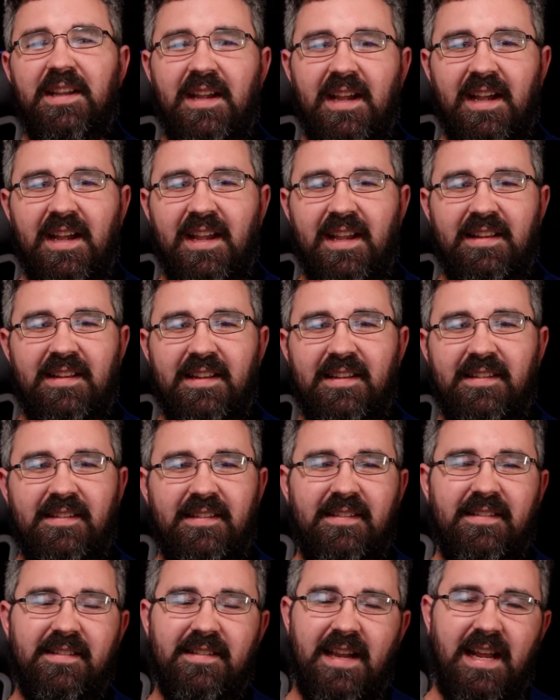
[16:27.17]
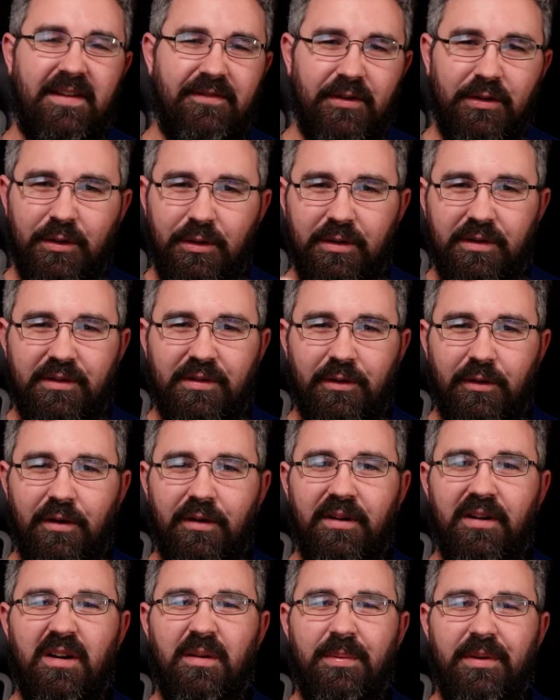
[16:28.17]
and this is kind of alluded to
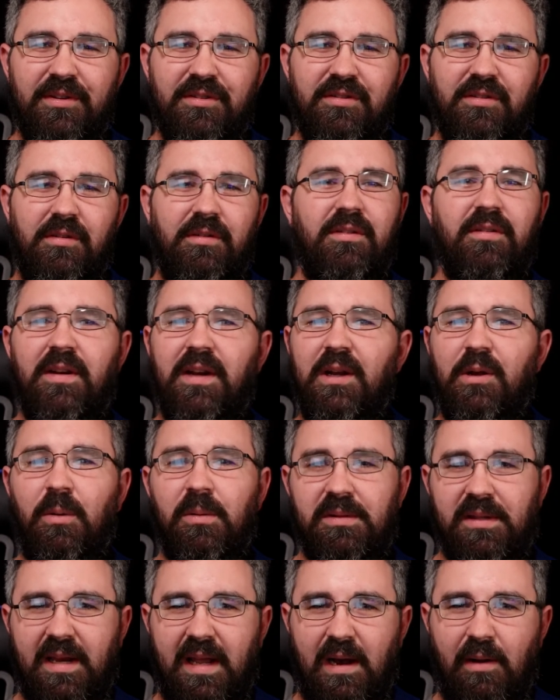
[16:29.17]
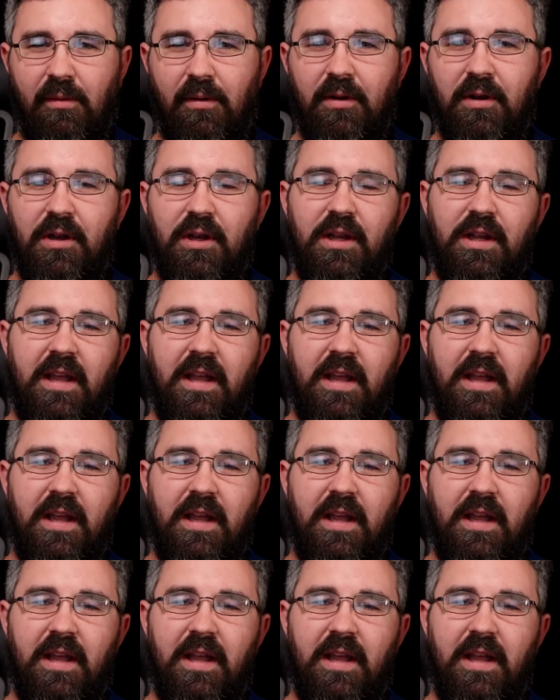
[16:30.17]
earlier, but shoot during golden hour.